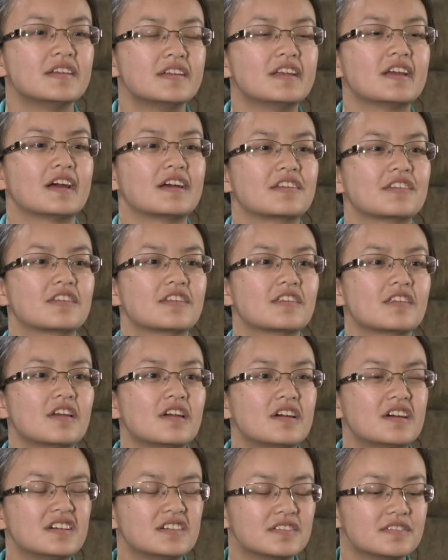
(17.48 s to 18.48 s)
Yes,
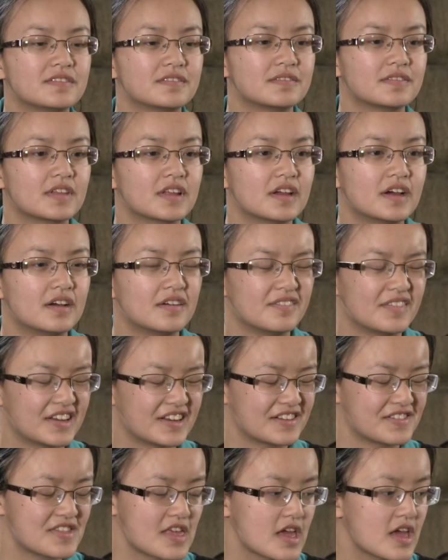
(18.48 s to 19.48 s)
I
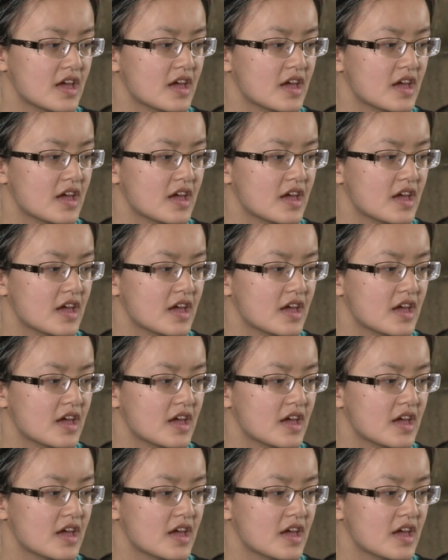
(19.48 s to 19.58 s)
mean,